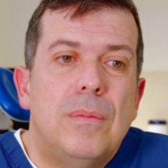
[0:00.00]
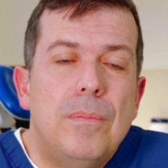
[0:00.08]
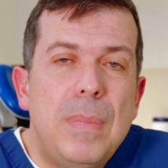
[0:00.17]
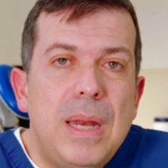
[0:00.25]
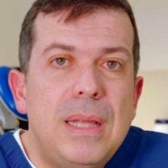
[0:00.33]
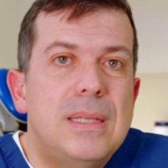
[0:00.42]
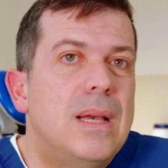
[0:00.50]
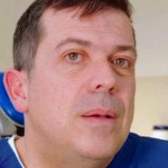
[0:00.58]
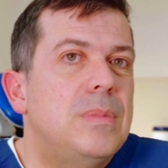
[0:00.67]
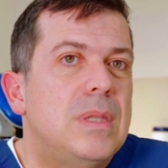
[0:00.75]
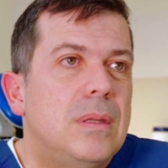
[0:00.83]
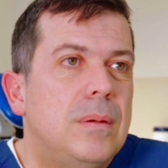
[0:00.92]
many
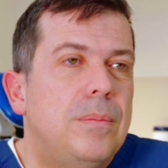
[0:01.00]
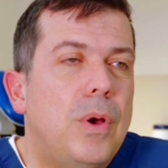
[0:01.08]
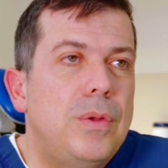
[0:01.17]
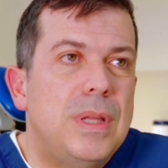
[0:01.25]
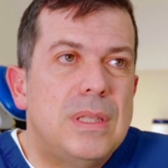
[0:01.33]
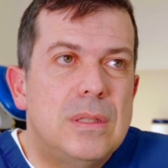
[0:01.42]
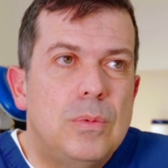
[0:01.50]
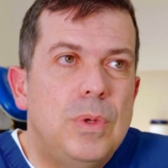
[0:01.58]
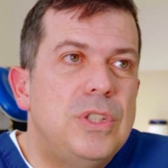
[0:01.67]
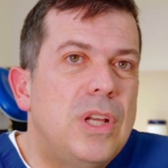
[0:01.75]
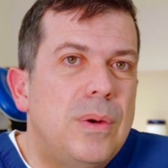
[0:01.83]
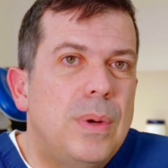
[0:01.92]
times the bone that's
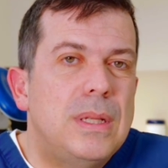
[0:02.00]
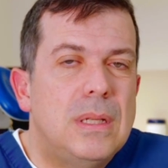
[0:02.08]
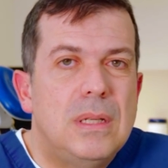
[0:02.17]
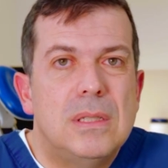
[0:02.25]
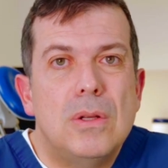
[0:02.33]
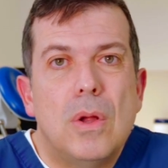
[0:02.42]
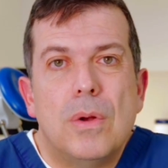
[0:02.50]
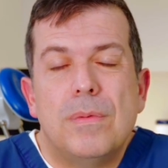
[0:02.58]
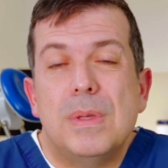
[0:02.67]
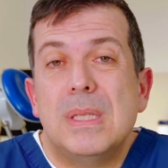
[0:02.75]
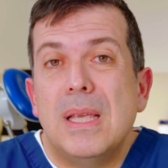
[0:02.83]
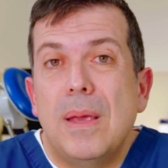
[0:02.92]
regenerated is not of
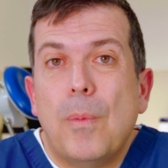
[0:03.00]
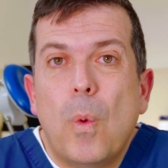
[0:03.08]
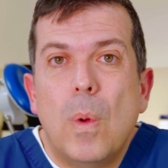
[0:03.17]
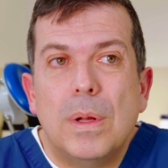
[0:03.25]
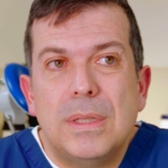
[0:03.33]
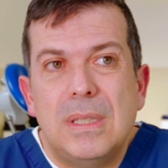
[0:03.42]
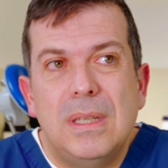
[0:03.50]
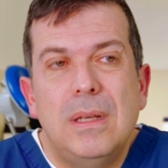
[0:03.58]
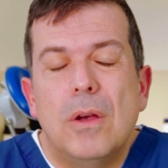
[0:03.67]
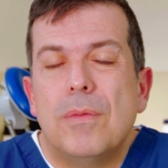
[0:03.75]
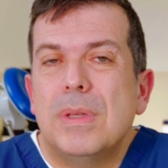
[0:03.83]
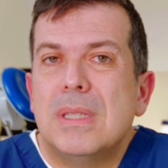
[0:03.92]
the same
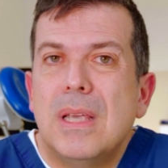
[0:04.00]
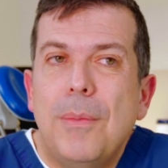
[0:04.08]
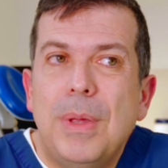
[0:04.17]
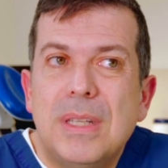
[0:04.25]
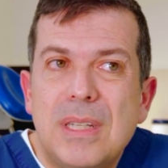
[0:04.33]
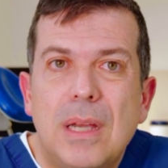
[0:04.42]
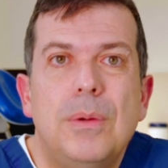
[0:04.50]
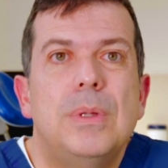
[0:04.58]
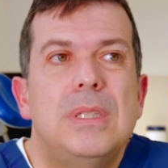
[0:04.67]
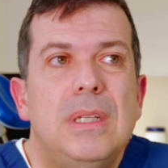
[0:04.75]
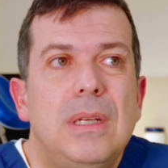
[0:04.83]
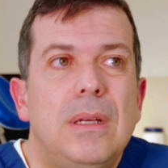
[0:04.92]
quality, of the same
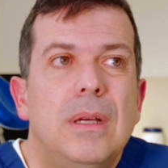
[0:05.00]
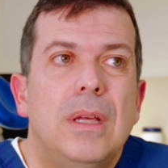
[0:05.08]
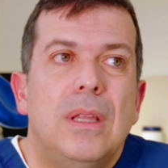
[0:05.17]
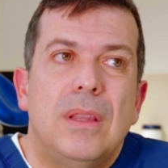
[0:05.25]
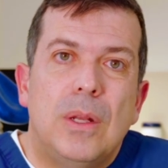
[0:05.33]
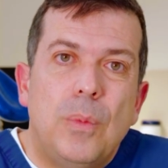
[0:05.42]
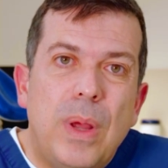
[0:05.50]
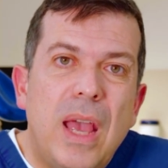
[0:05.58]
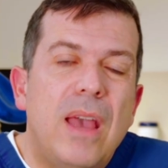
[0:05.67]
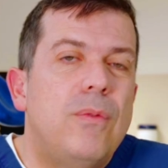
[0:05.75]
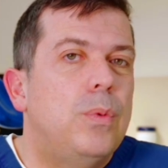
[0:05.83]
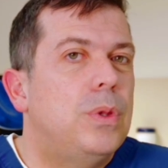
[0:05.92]
integrity that we
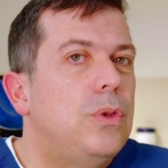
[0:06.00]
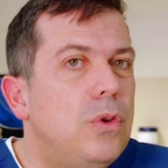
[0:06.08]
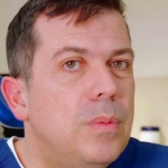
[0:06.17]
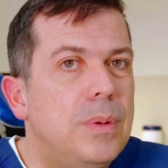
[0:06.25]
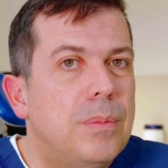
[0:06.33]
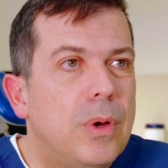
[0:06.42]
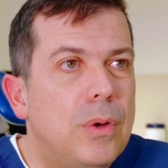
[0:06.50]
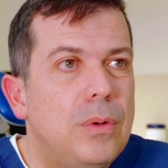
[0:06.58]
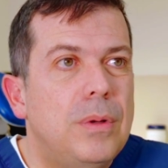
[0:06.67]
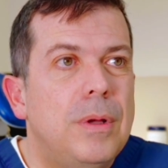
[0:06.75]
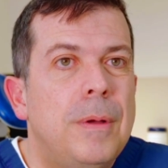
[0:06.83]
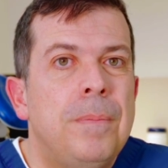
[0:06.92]
have with human bone.
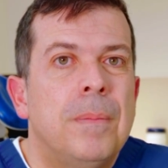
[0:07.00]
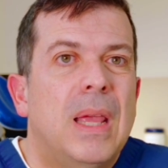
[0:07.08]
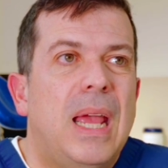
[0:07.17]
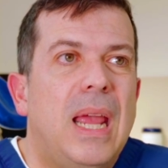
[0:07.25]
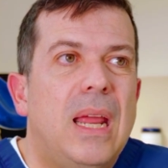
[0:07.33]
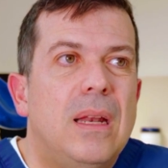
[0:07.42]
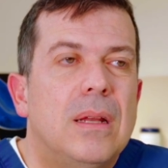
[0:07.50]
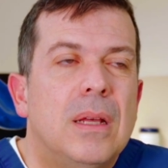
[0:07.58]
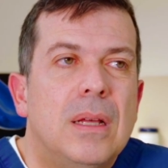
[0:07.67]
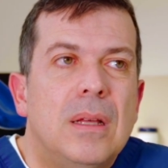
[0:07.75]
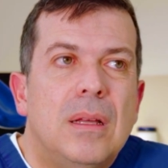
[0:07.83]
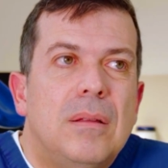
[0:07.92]
And
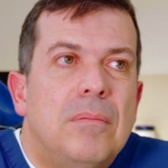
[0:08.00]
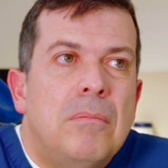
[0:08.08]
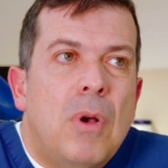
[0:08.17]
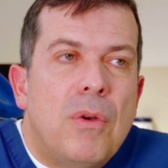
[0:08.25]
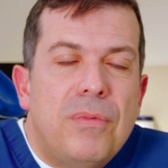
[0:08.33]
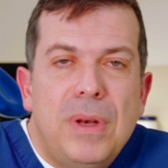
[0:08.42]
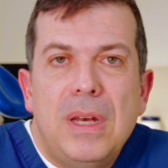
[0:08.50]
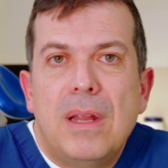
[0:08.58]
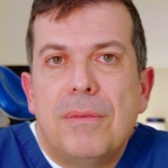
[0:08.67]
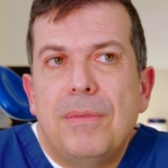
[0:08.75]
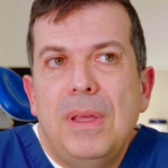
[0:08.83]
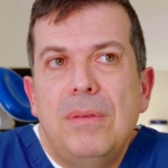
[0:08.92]
often
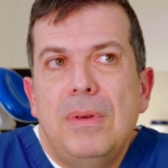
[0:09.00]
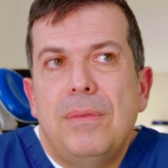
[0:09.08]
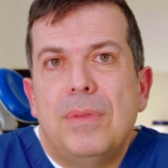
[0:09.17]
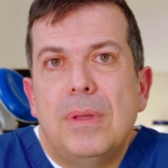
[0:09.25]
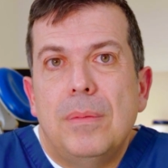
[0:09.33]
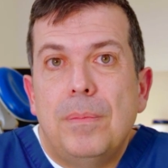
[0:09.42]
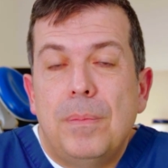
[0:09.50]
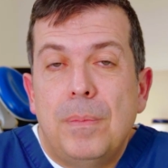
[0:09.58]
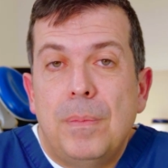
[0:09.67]
enough, even if the